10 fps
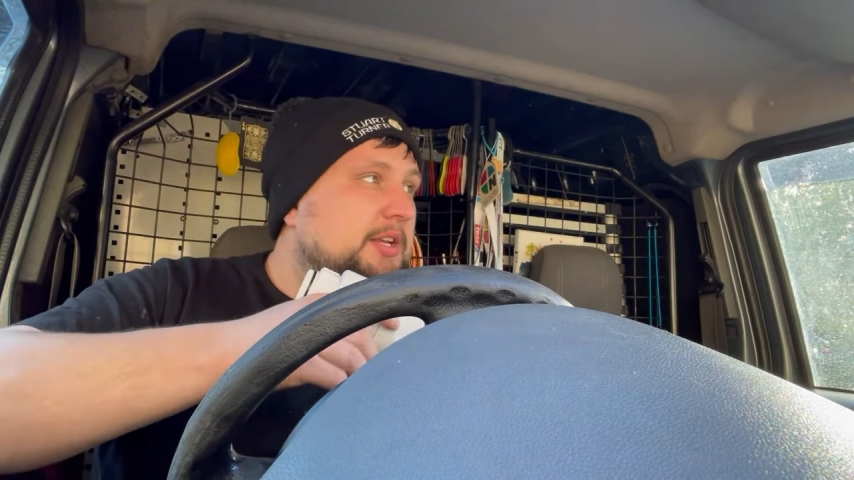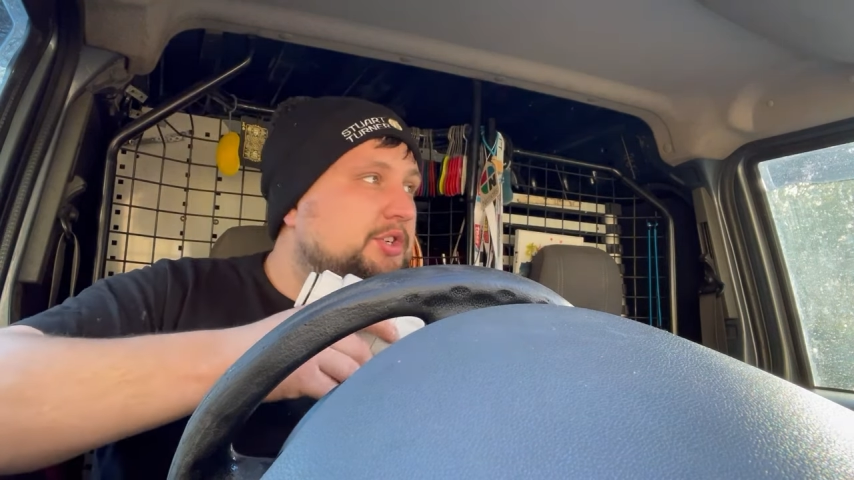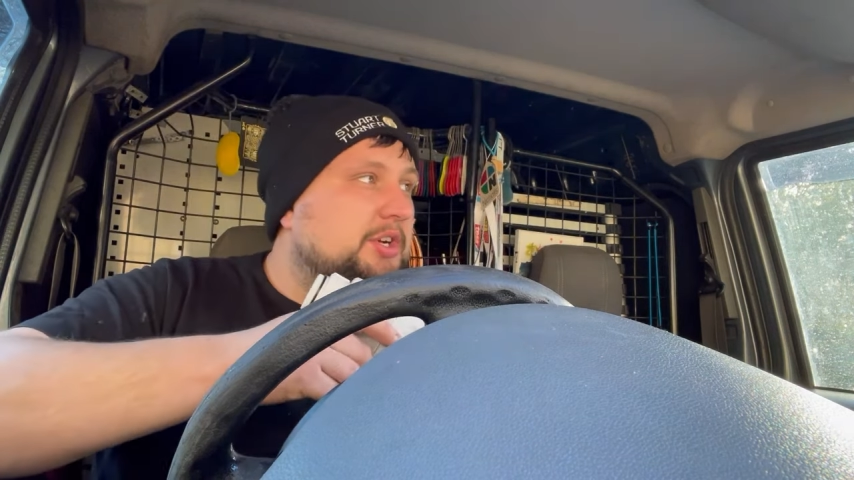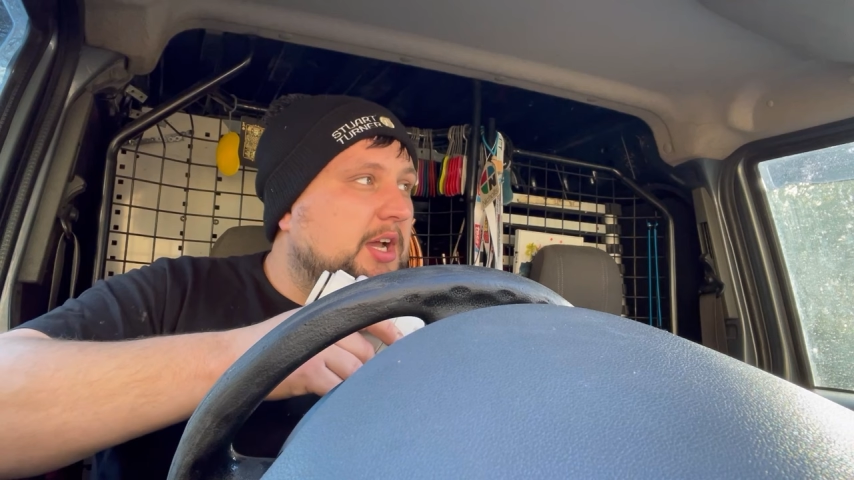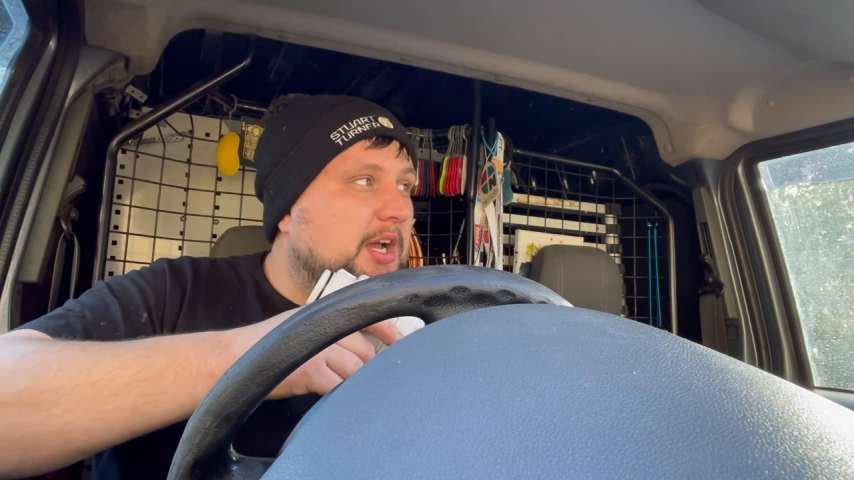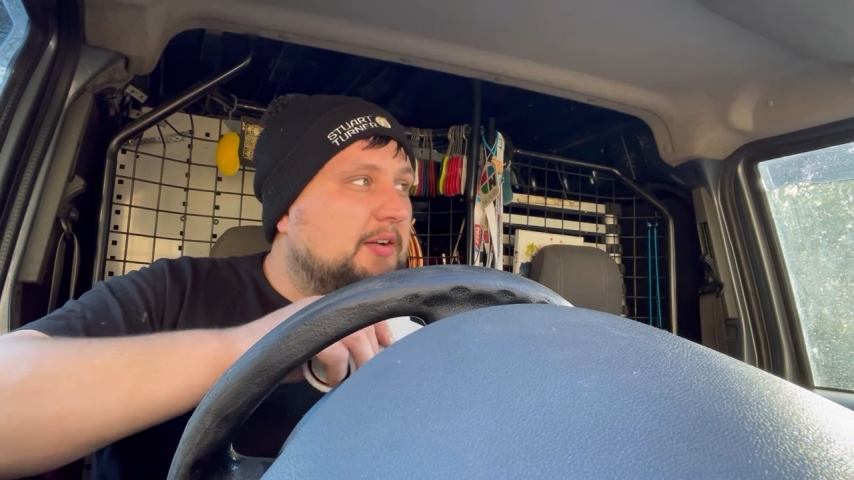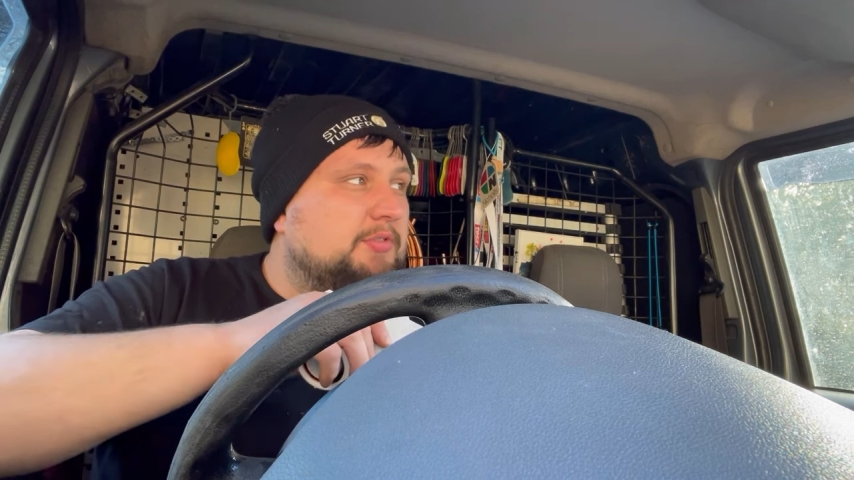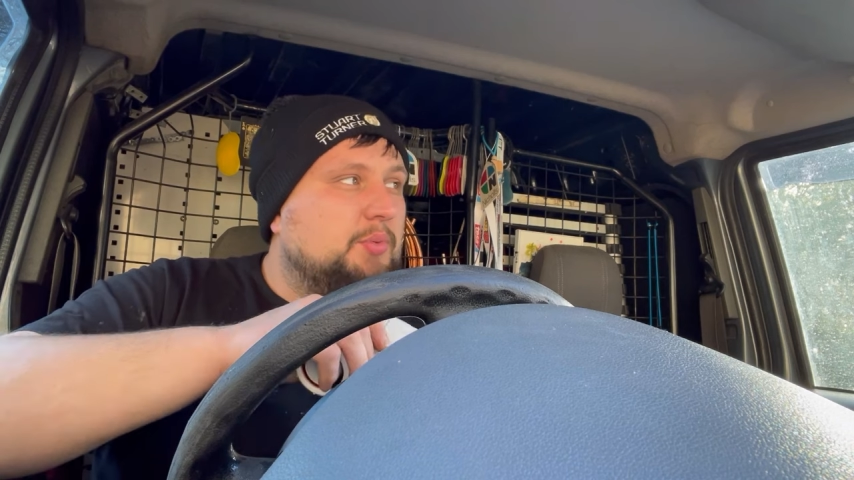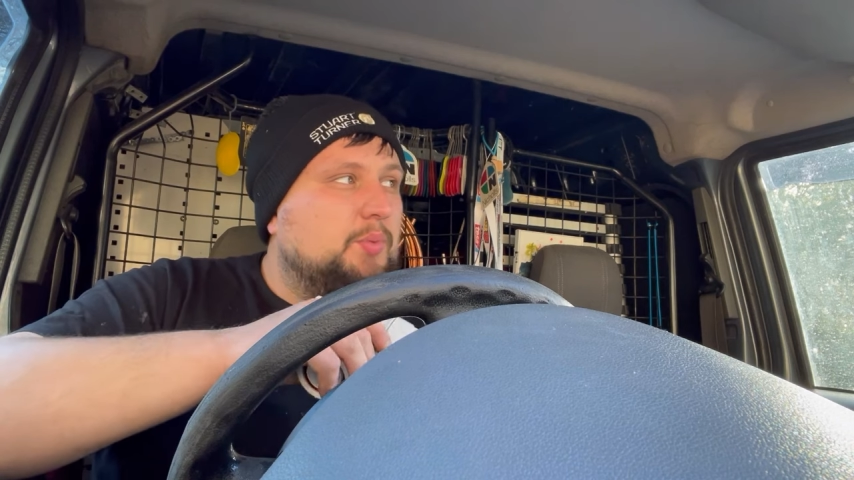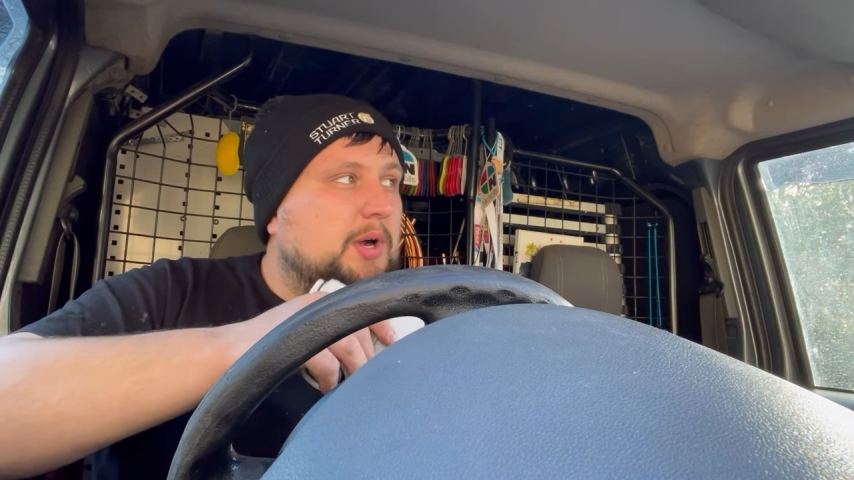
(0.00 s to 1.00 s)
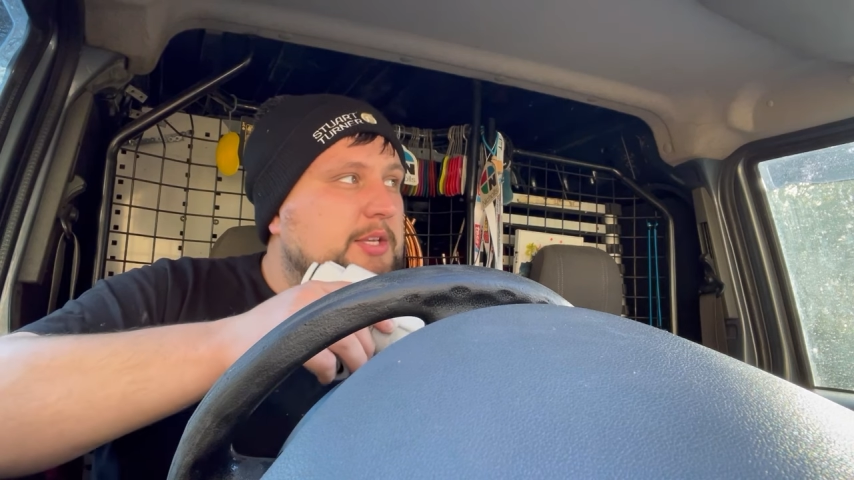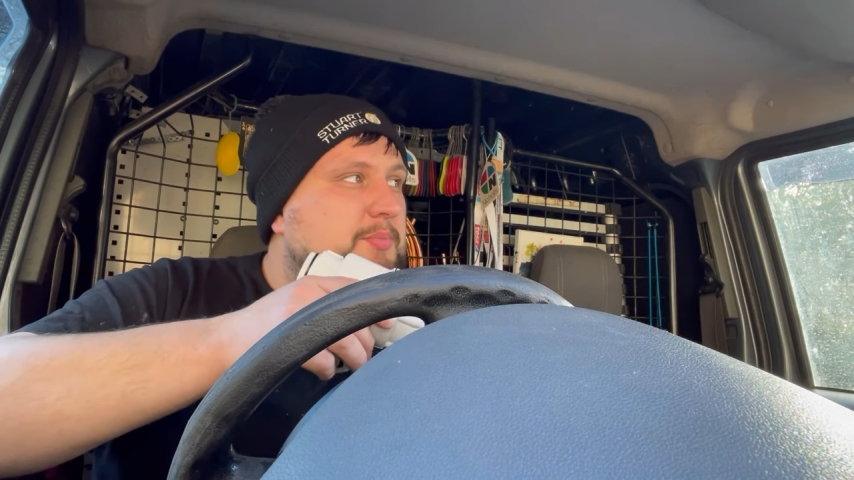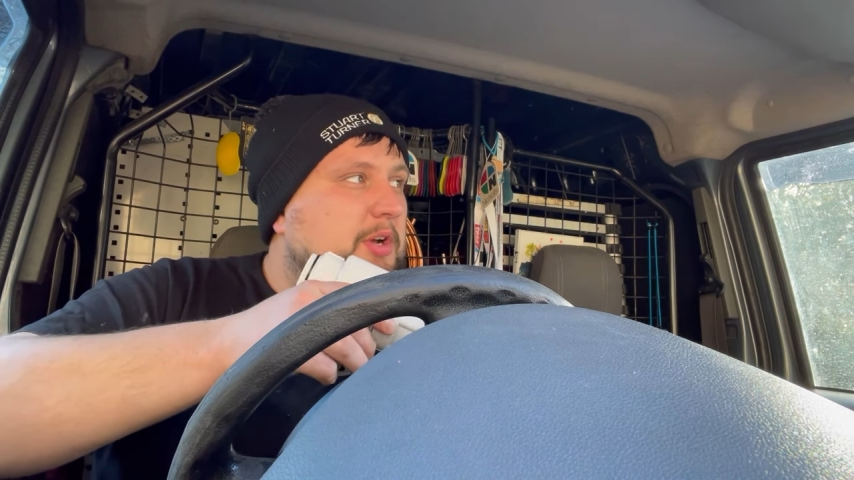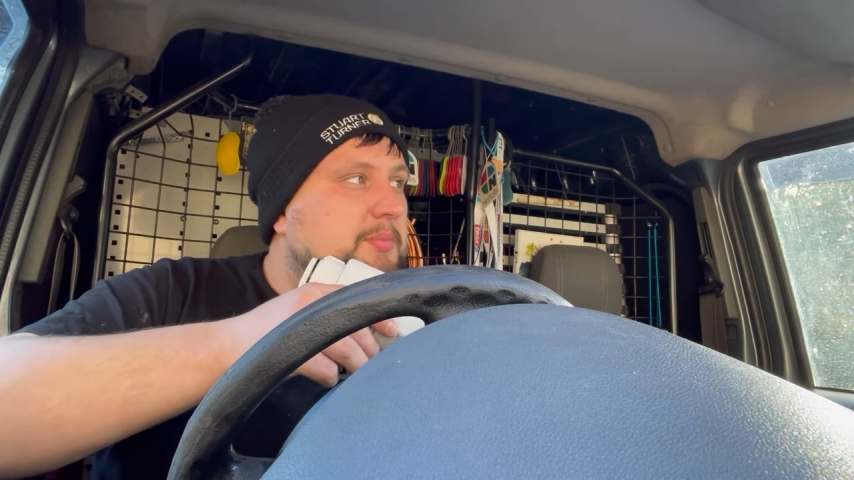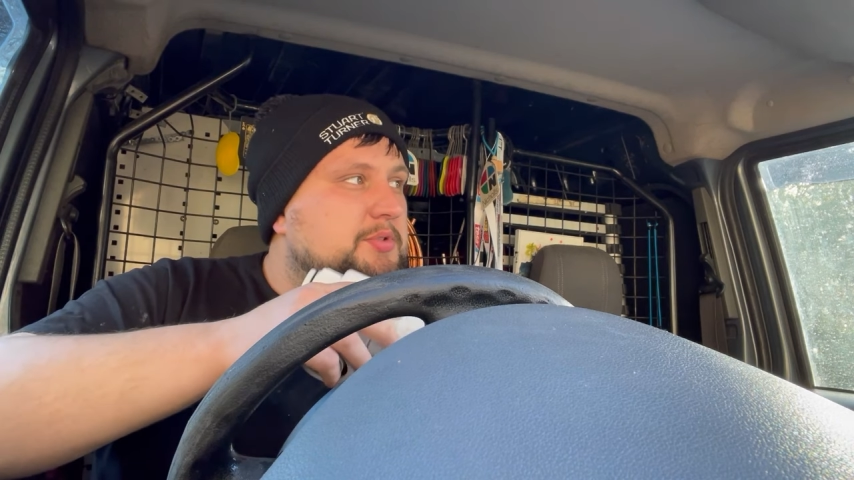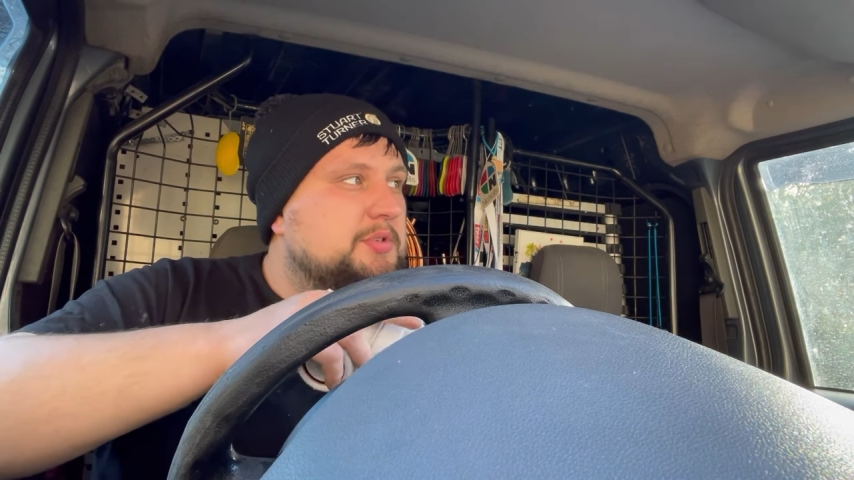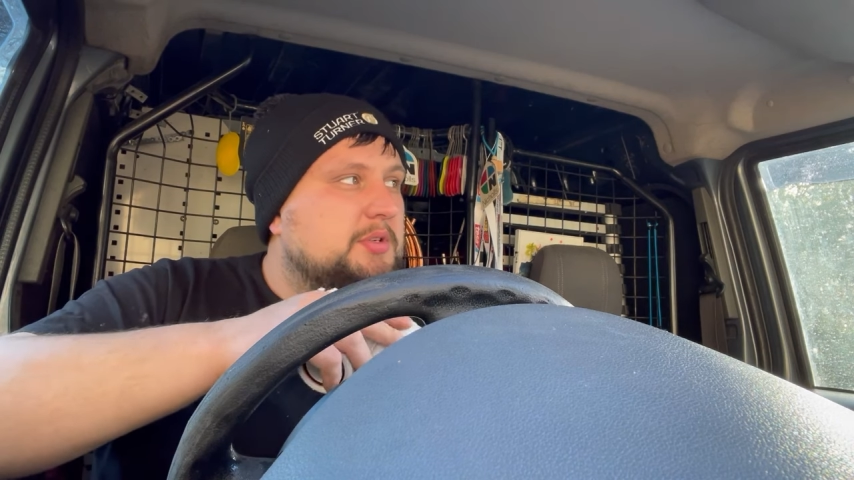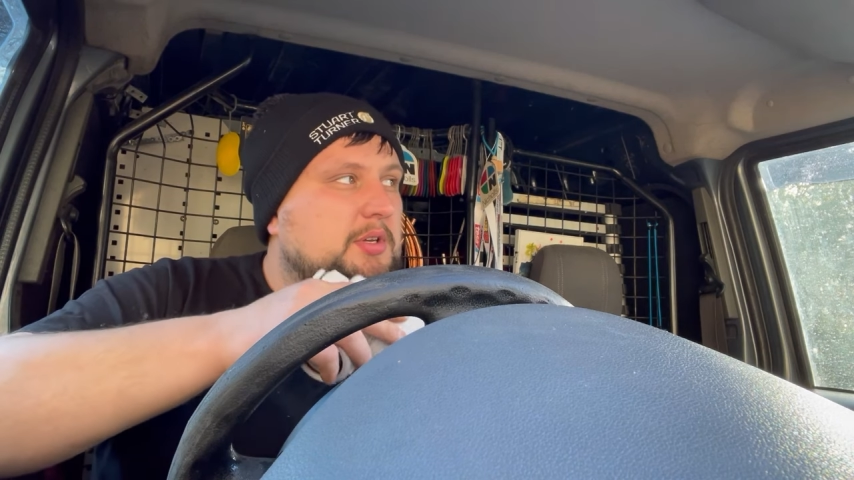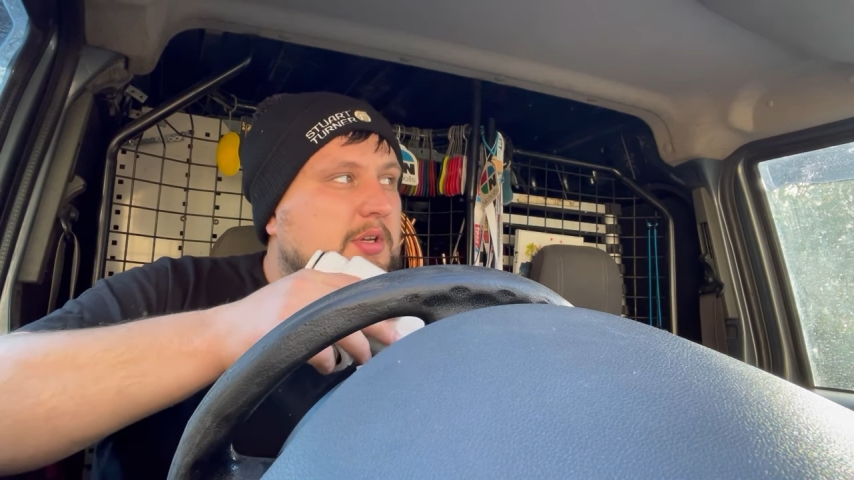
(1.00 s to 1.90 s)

inch and a half waste pipes.